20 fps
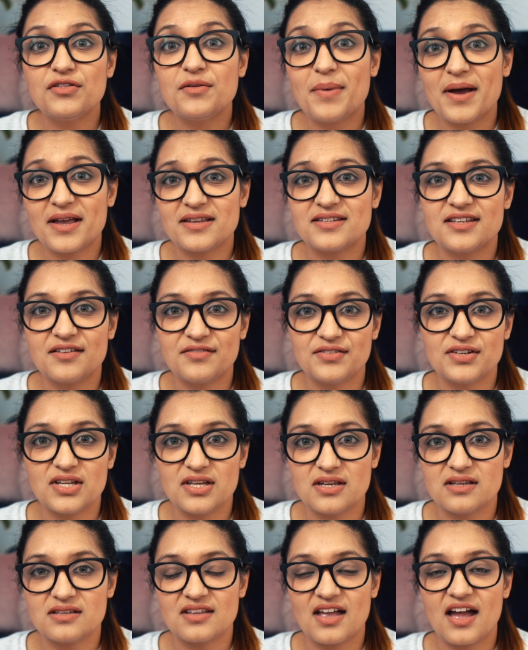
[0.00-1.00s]
the past seven
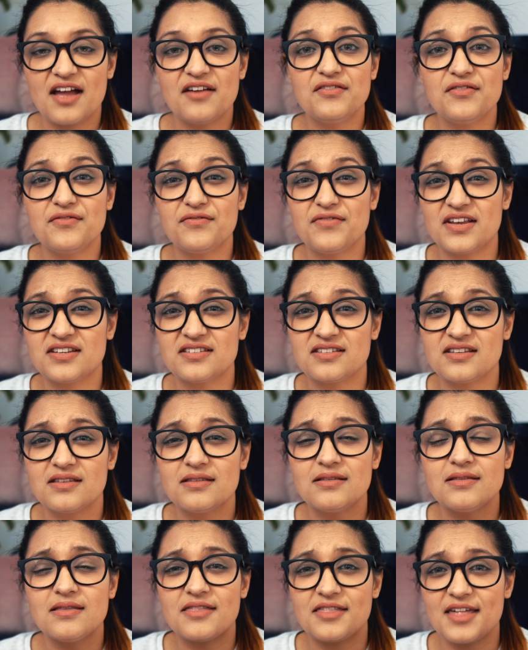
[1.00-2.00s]
years, I've
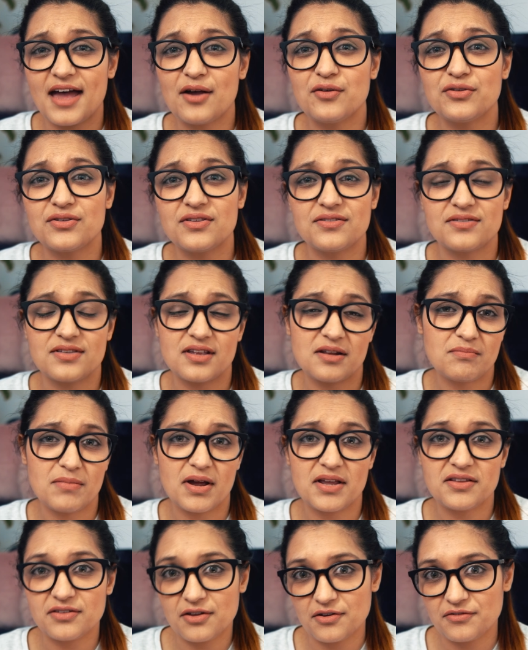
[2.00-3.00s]
invested thousands in
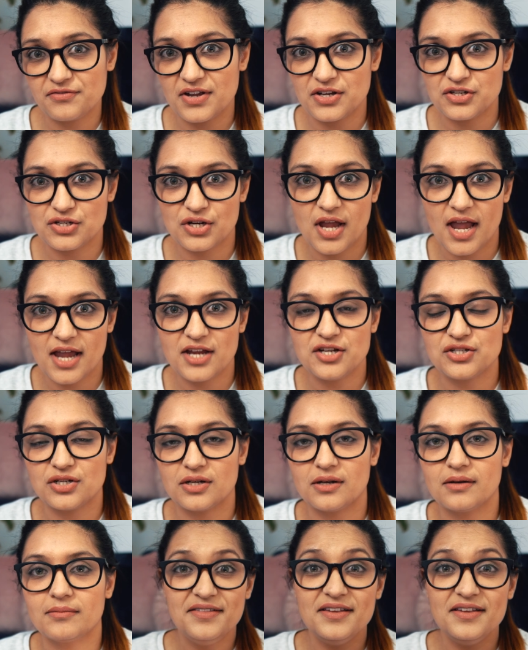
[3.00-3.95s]
my self-education.